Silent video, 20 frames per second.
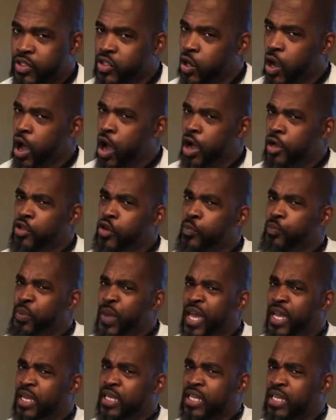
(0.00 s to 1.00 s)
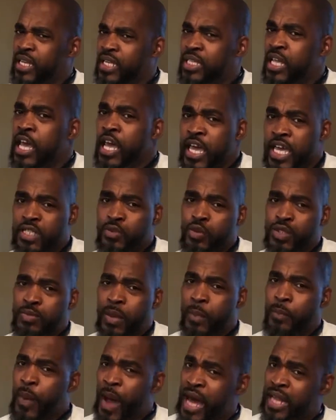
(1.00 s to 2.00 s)
So all you picking is
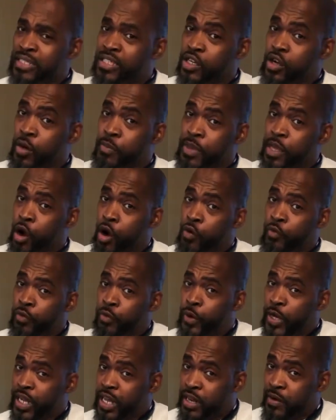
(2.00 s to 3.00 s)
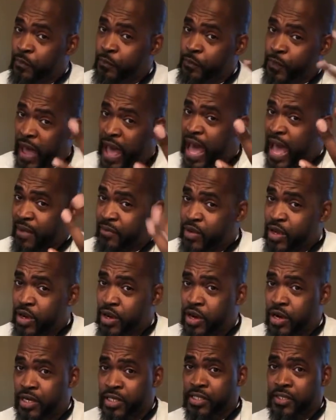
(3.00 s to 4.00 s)
my policy going to be over with in 5
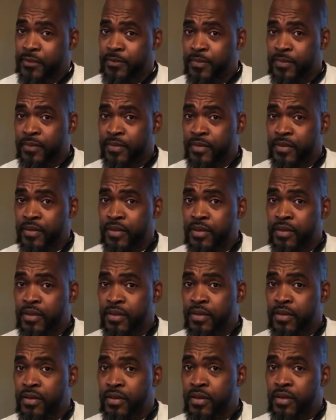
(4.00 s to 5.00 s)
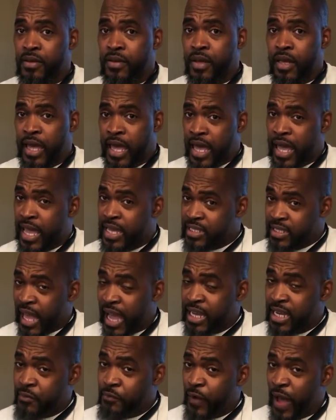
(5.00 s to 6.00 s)
years? At age
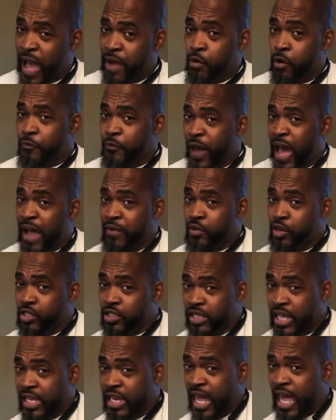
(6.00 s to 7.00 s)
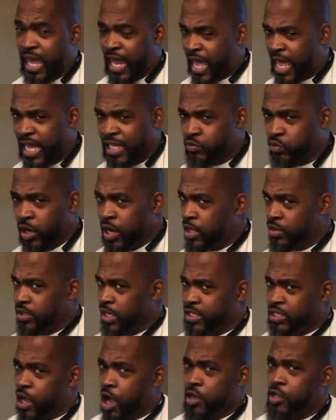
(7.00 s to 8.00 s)
95 or 5 years later at age 100.
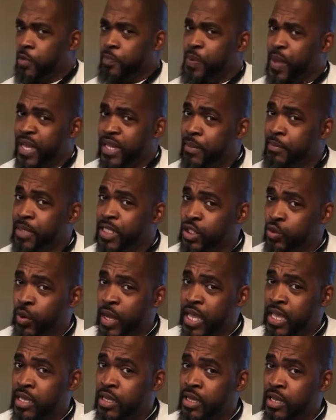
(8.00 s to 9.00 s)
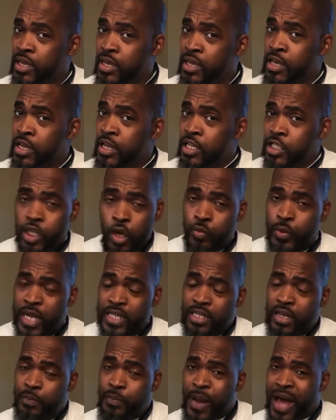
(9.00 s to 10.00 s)
That's all you're picking between. So
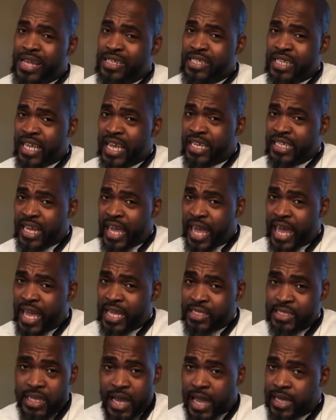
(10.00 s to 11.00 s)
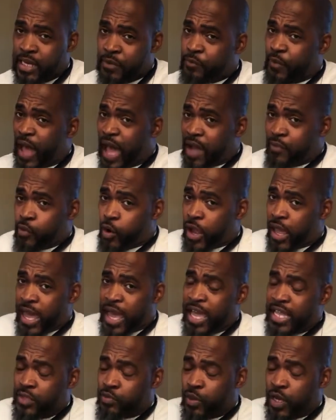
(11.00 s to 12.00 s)
whether the policy ends at age 95 or
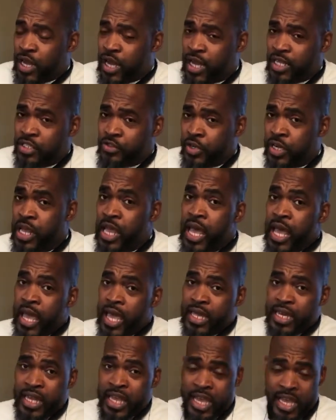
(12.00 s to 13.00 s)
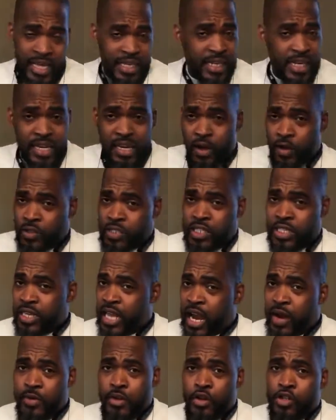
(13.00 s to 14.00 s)
age 100, in any of those
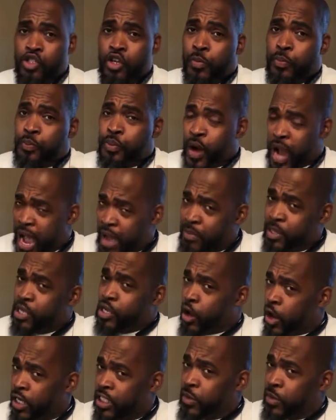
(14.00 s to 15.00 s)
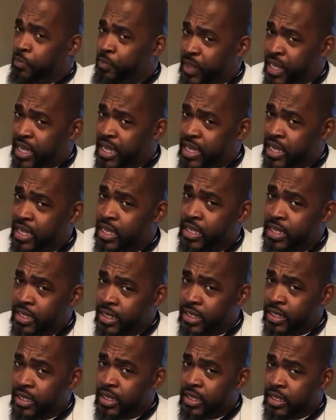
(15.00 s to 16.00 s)
scenarios, you're probably going to be,
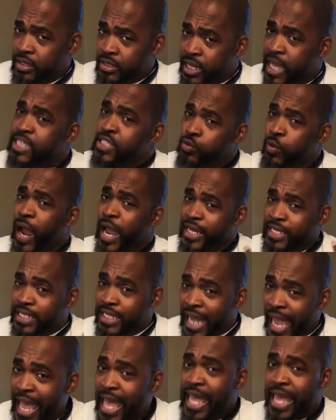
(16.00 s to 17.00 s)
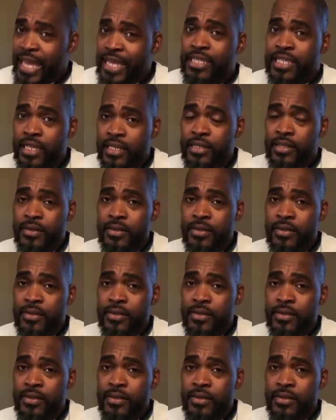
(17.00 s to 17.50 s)
that's right, dead.